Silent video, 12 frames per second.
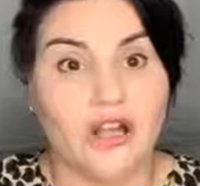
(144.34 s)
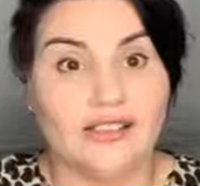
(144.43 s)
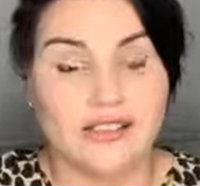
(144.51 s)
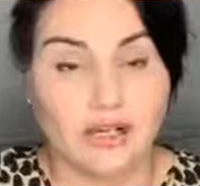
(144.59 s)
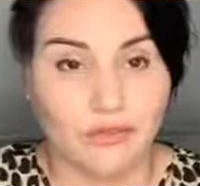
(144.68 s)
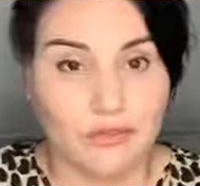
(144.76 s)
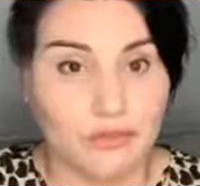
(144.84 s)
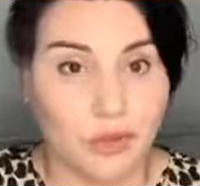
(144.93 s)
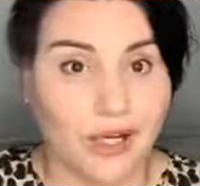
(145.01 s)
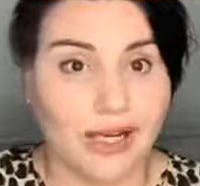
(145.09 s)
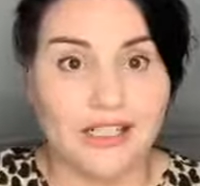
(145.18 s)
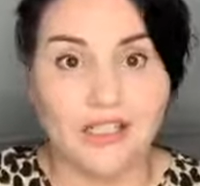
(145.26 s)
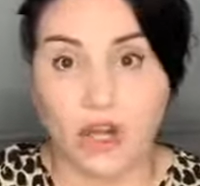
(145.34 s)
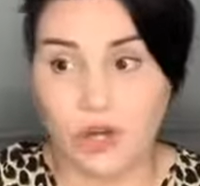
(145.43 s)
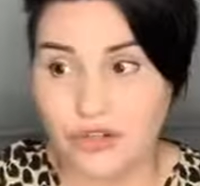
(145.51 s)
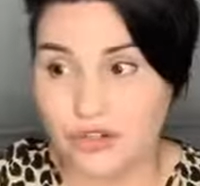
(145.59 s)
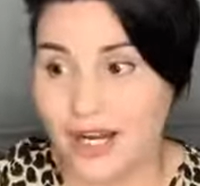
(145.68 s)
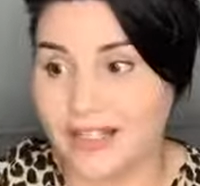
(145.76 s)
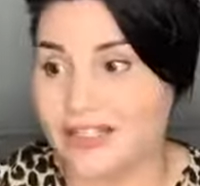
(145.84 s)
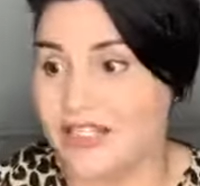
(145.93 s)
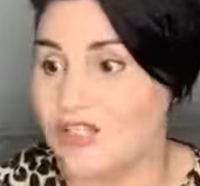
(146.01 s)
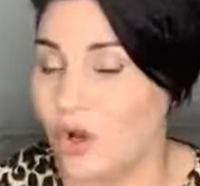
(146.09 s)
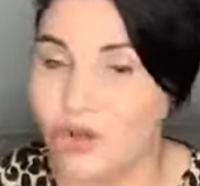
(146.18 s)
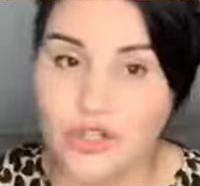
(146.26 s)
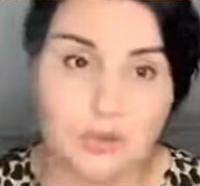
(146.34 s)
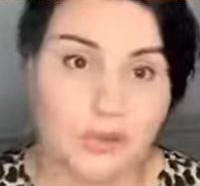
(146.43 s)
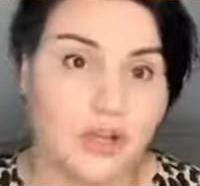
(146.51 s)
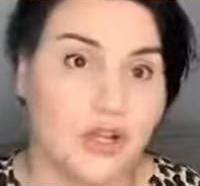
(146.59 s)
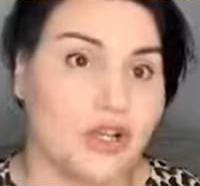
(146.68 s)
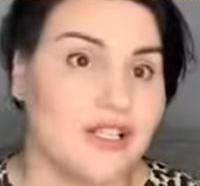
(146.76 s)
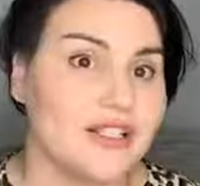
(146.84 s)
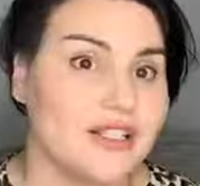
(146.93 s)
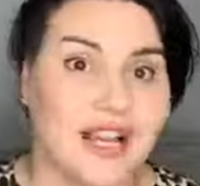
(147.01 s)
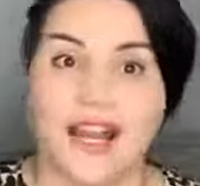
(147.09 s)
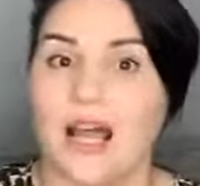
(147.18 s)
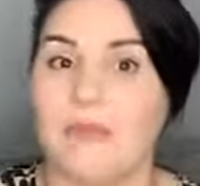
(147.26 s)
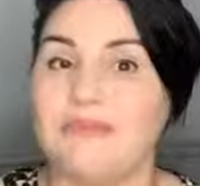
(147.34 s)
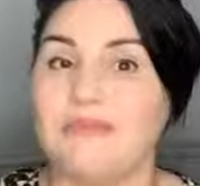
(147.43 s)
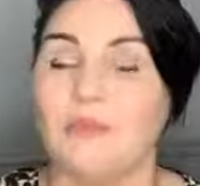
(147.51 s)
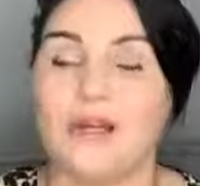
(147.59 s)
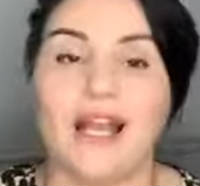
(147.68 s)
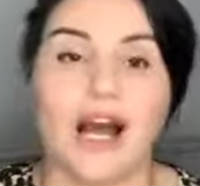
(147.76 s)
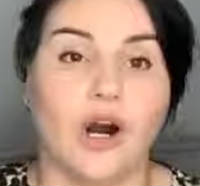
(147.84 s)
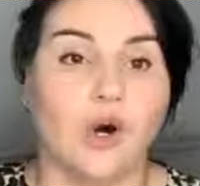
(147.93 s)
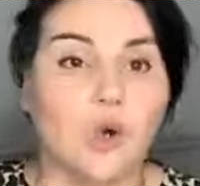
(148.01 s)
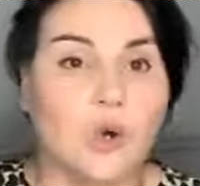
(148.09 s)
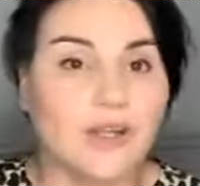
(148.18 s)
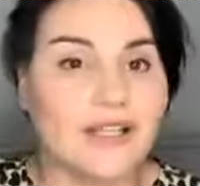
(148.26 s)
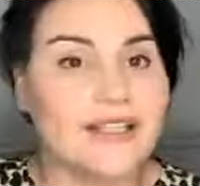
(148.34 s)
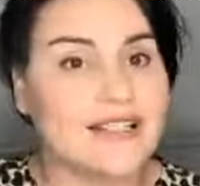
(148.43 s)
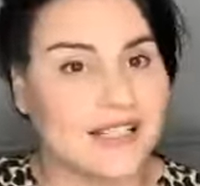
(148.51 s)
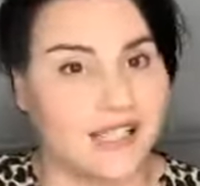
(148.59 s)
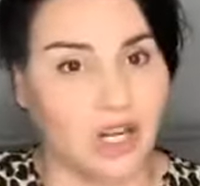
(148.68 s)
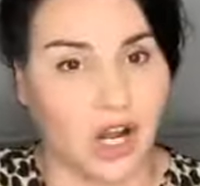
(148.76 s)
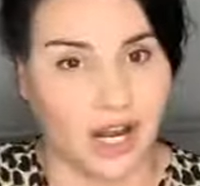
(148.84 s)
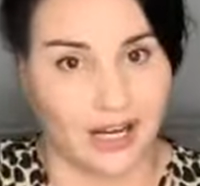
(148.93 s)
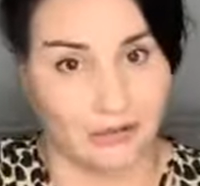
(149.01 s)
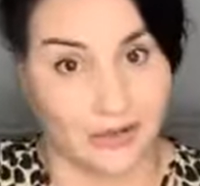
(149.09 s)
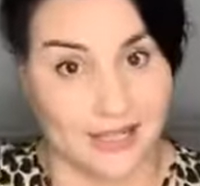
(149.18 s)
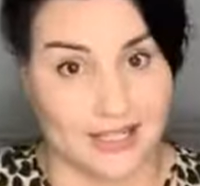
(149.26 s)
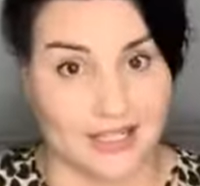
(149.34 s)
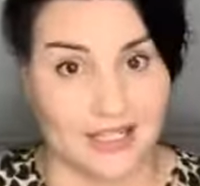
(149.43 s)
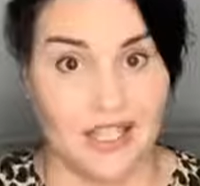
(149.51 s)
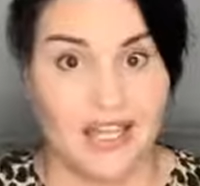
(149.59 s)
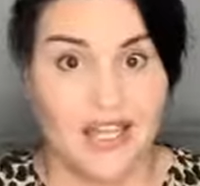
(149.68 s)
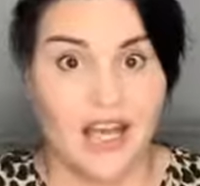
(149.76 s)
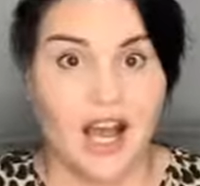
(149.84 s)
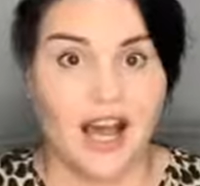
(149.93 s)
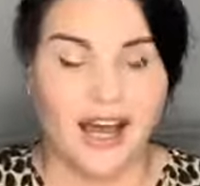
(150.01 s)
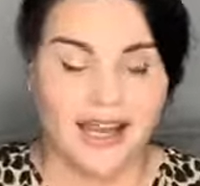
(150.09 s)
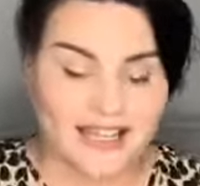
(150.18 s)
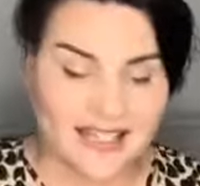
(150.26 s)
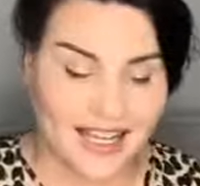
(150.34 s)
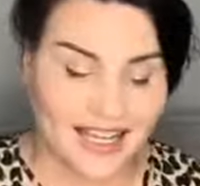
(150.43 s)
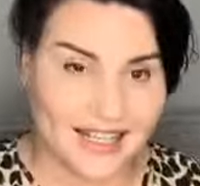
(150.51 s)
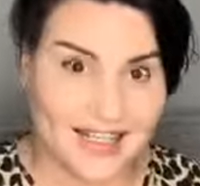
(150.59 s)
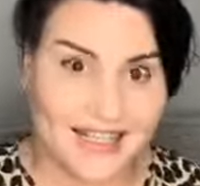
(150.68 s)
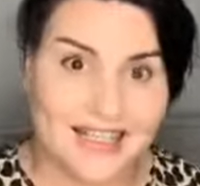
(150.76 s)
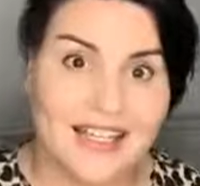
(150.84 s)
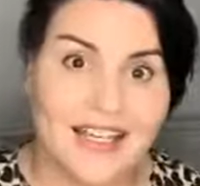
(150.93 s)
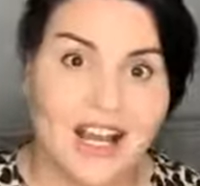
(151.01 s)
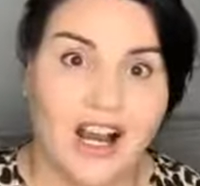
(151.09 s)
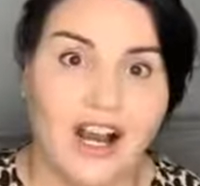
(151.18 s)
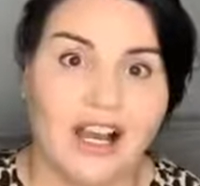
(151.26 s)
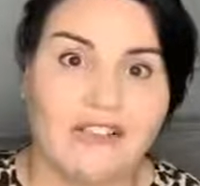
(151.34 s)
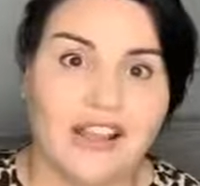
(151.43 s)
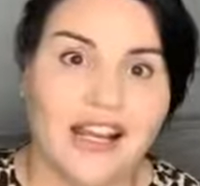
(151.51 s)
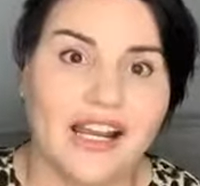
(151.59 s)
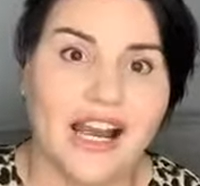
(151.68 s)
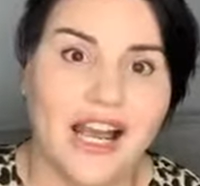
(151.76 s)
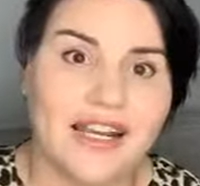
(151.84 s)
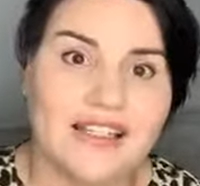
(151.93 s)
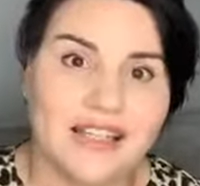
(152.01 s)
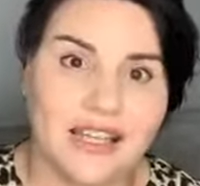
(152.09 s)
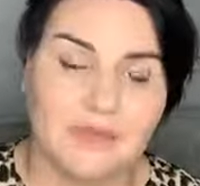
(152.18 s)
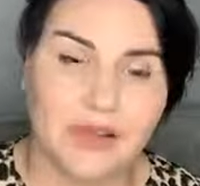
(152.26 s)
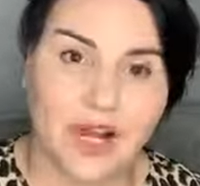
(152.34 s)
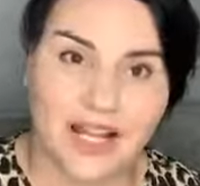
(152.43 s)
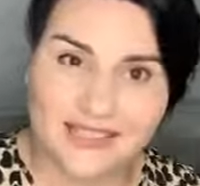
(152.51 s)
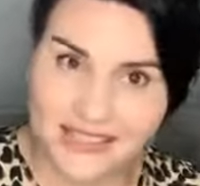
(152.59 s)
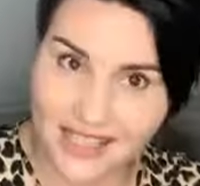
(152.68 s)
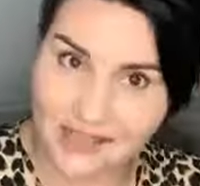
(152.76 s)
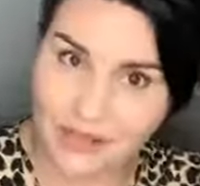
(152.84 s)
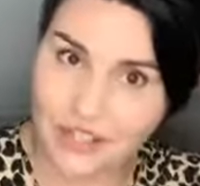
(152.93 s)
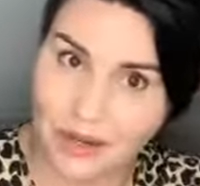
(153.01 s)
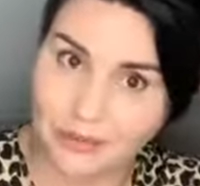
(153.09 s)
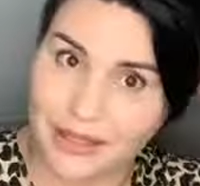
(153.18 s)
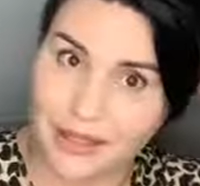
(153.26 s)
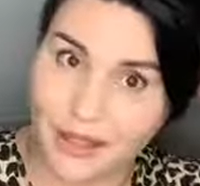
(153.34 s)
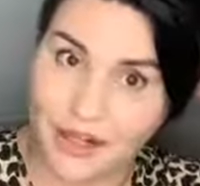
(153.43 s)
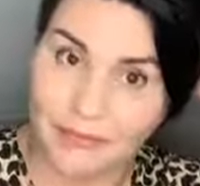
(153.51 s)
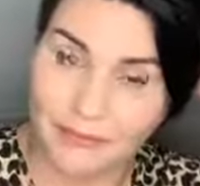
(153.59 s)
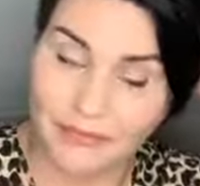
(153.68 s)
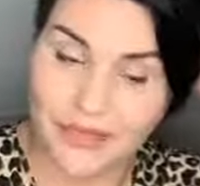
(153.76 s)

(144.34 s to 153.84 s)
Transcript: self-employed, contractors, entrepreneurs, startups, we are all considered high risk. Hi, Des. Hi, Rhiannon. Hey, Tim. Guys, thanks for jumping on.